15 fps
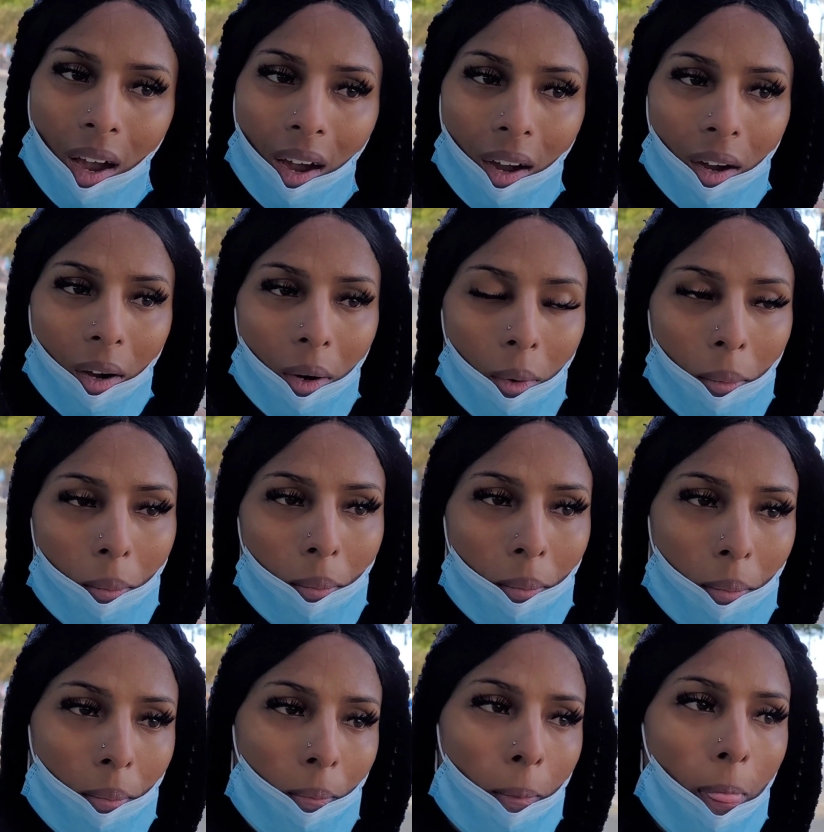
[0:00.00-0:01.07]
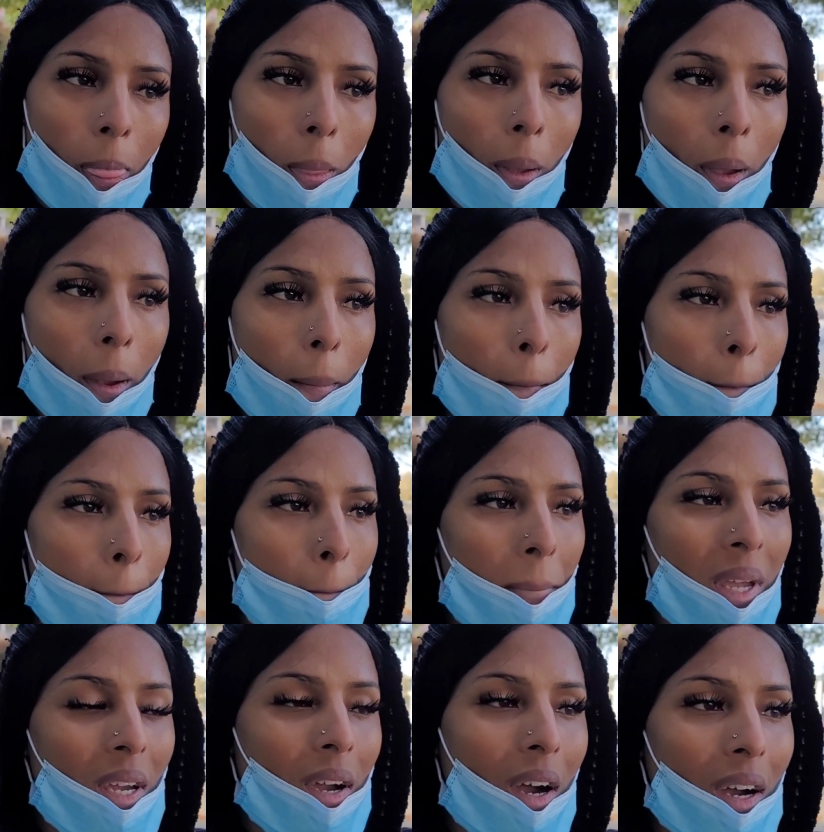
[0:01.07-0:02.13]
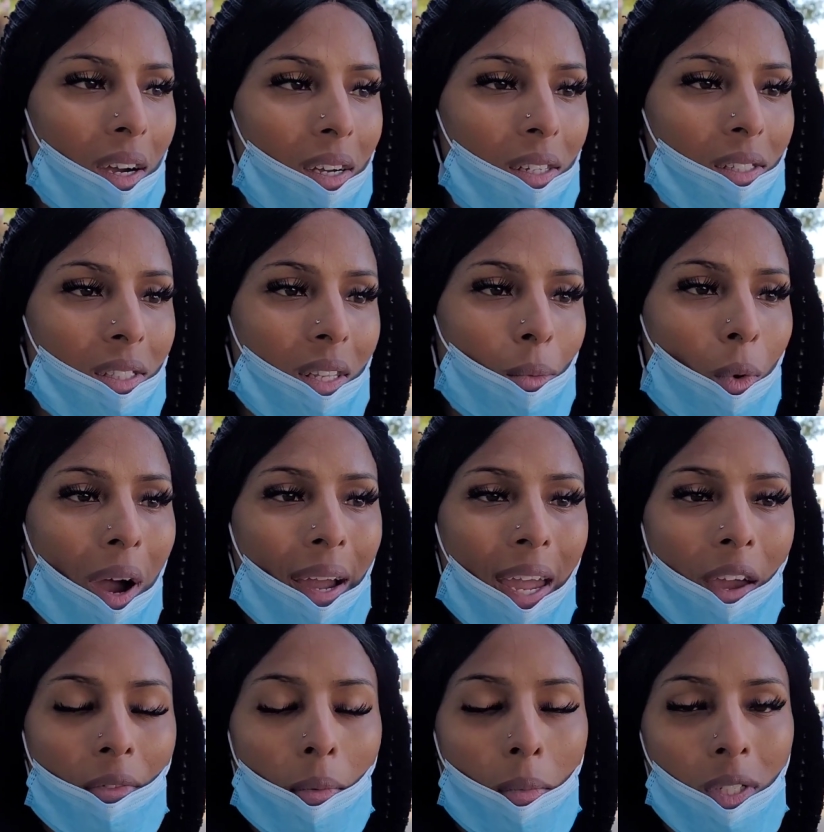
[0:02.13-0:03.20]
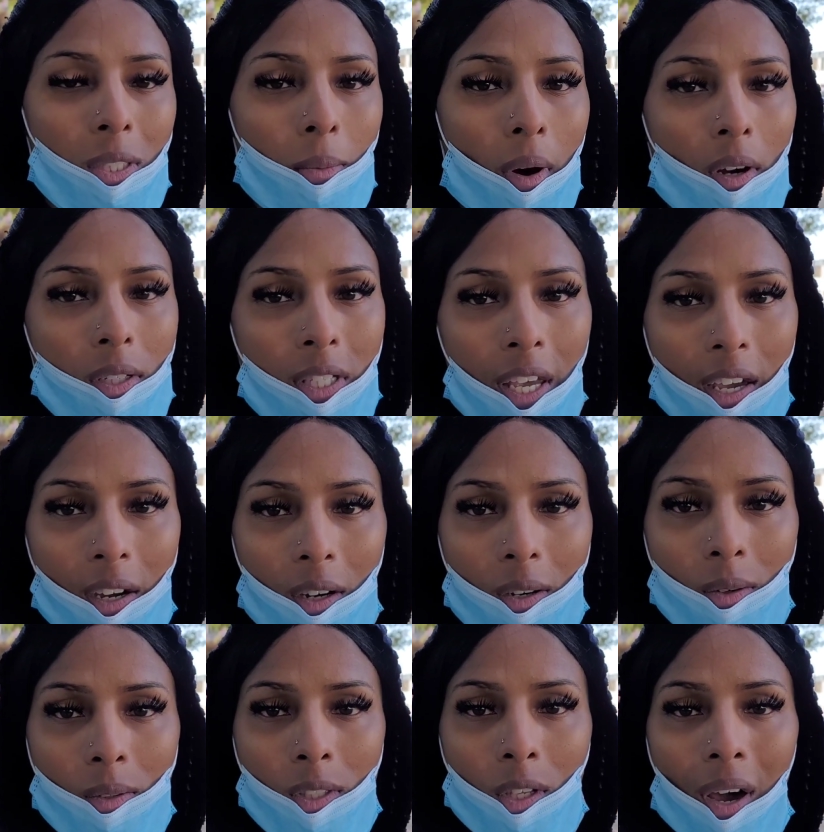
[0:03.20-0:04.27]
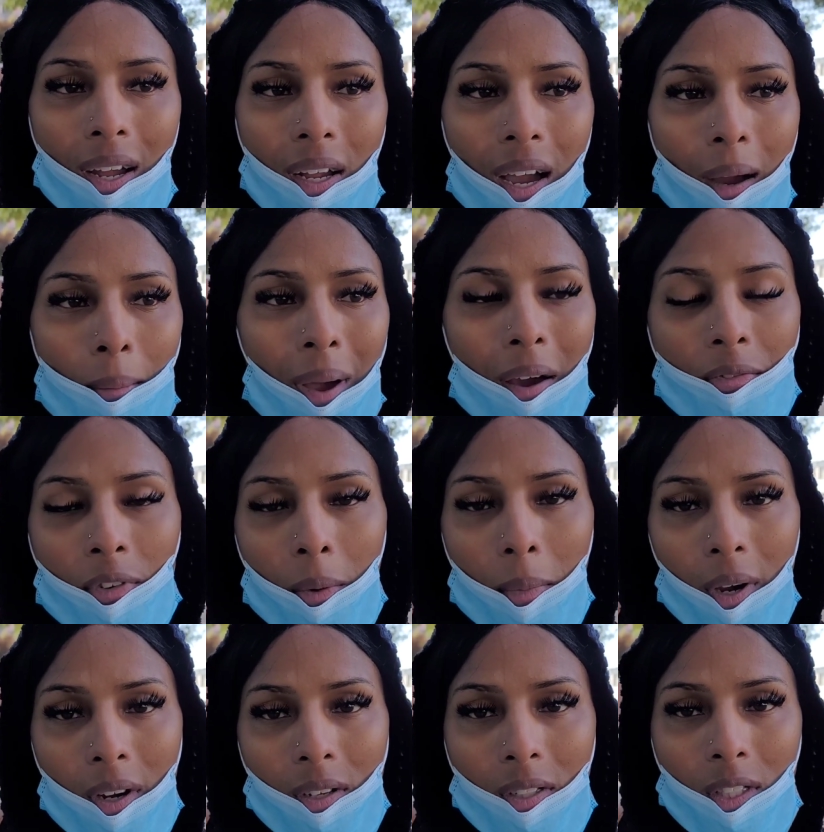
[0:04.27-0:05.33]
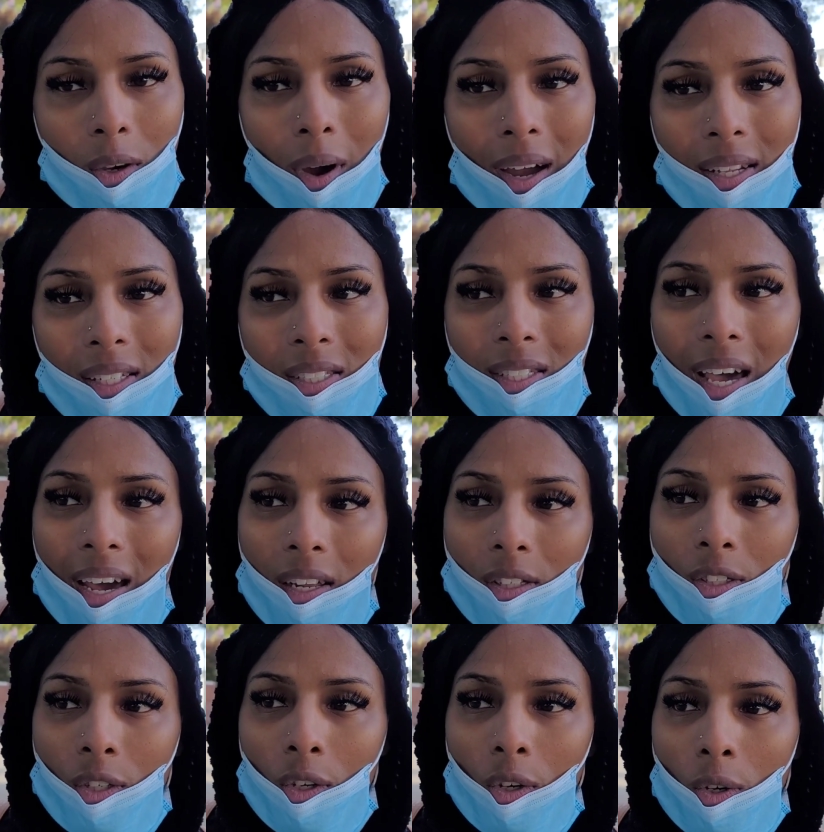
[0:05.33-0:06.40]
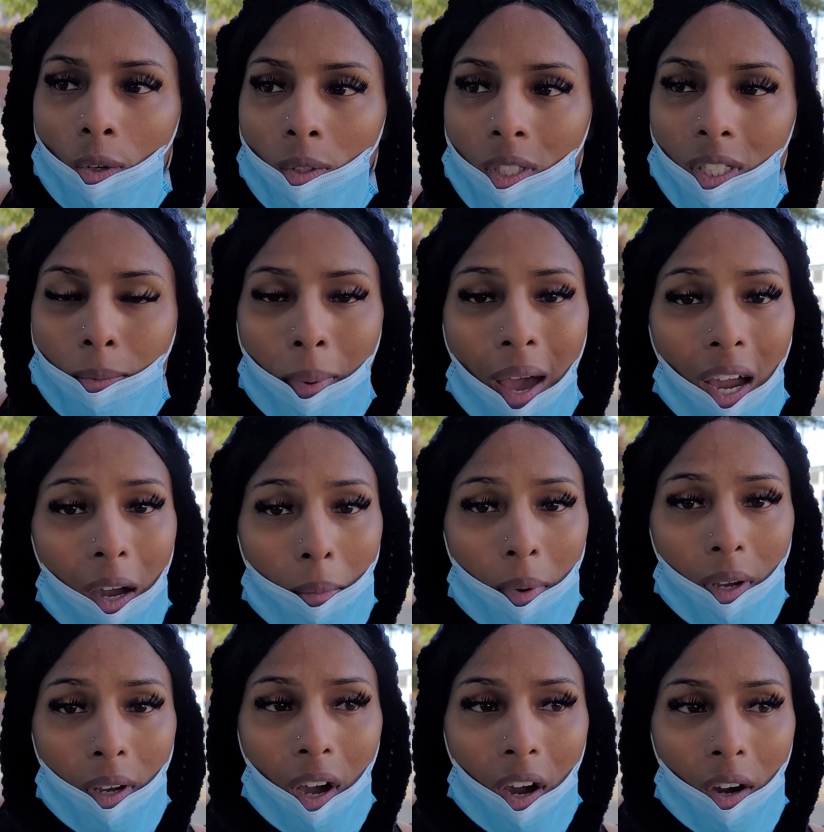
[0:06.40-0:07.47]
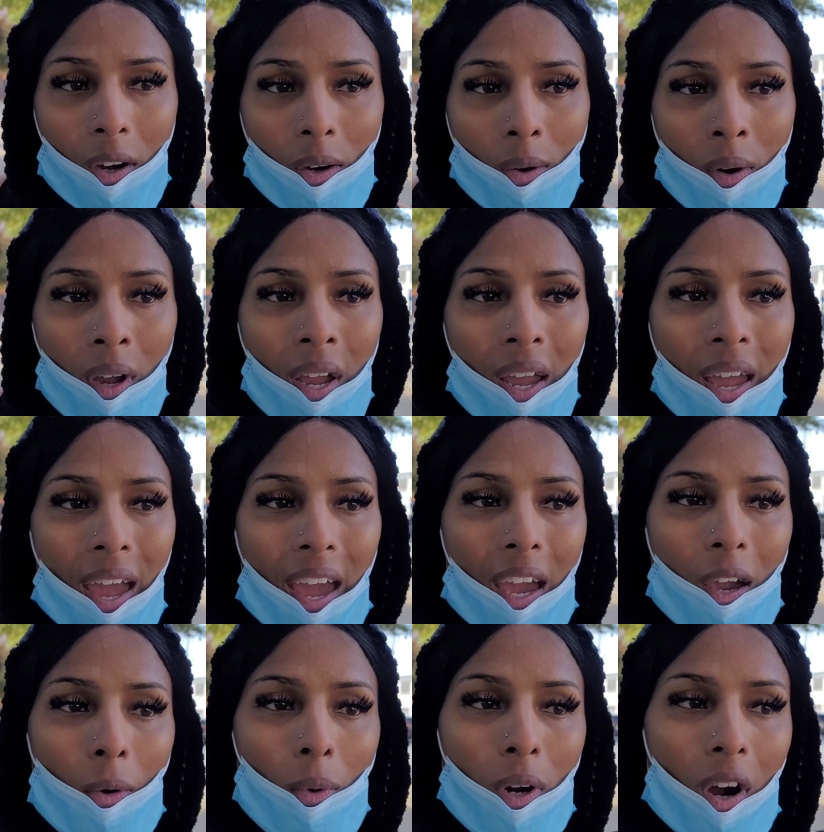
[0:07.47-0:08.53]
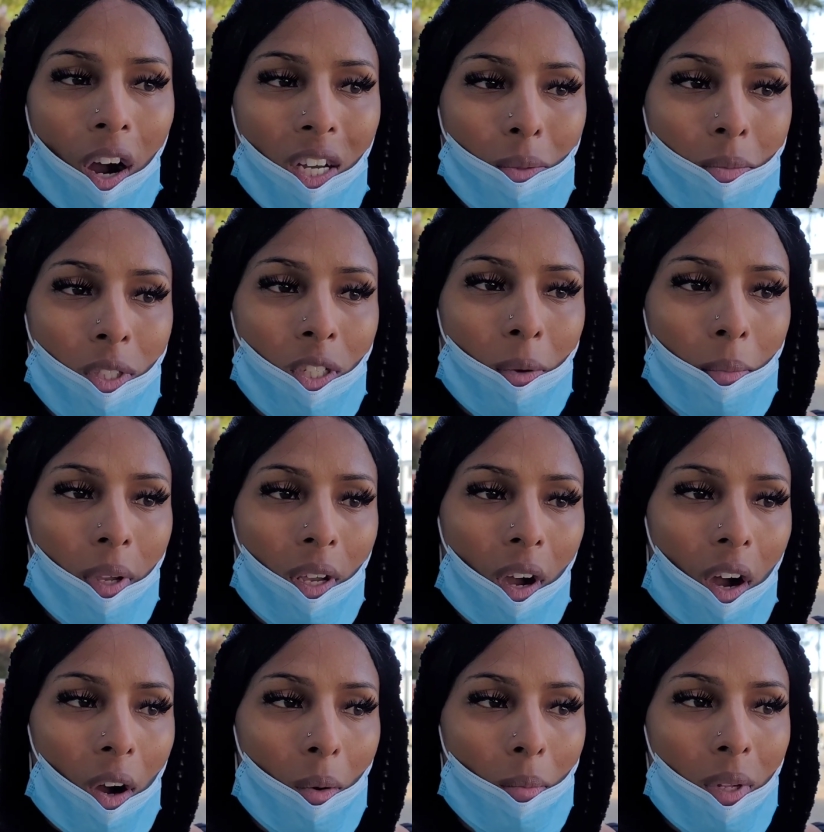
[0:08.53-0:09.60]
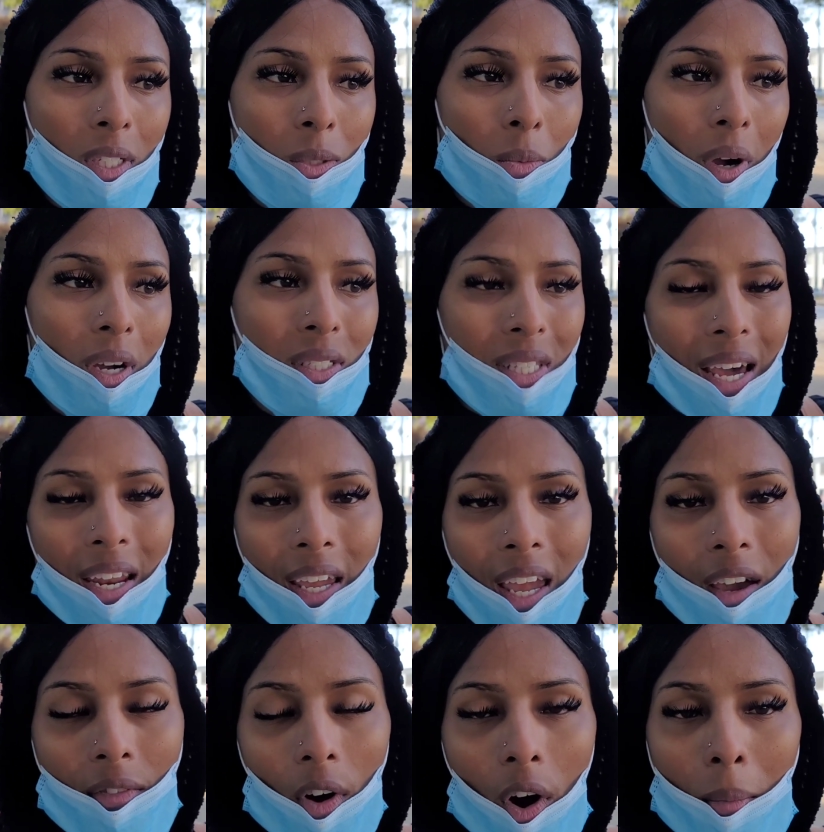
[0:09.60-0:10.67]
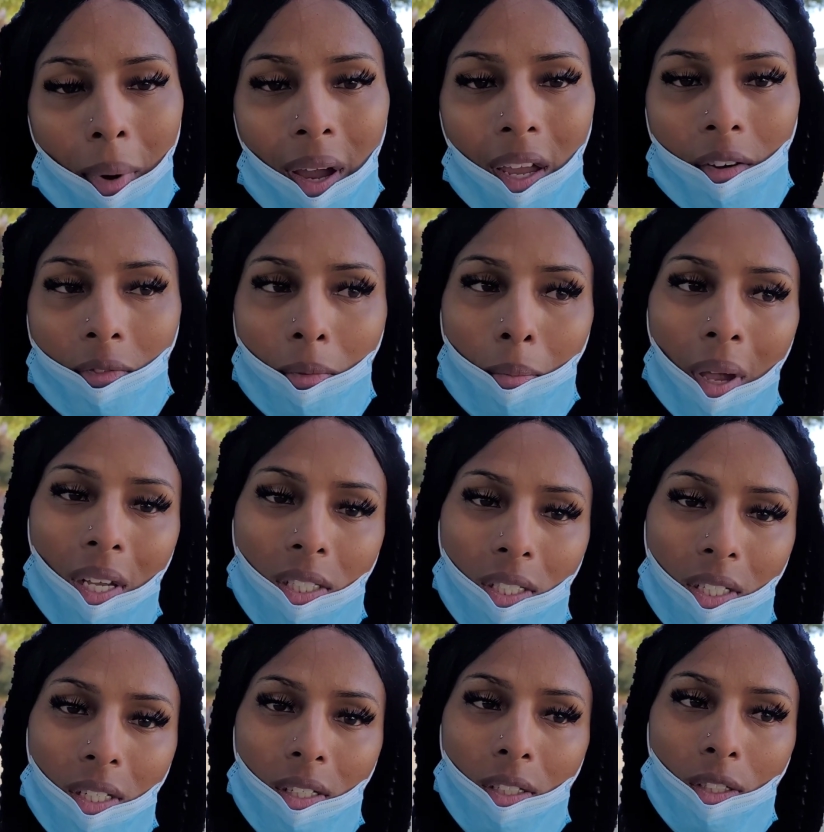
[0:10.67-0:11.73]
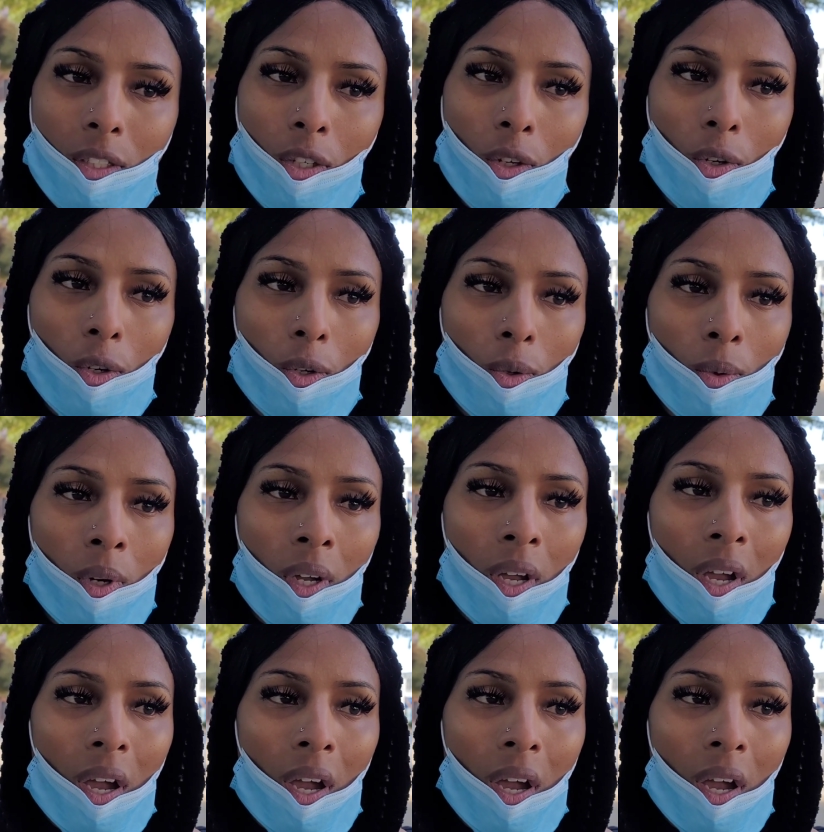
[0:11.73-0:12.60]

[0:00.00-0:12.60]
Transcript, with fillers: Um, because well, I came from a small town, so I, am not from here, so I decided to just pack up and go. And what caused me to be homeless was I didn't have all my information to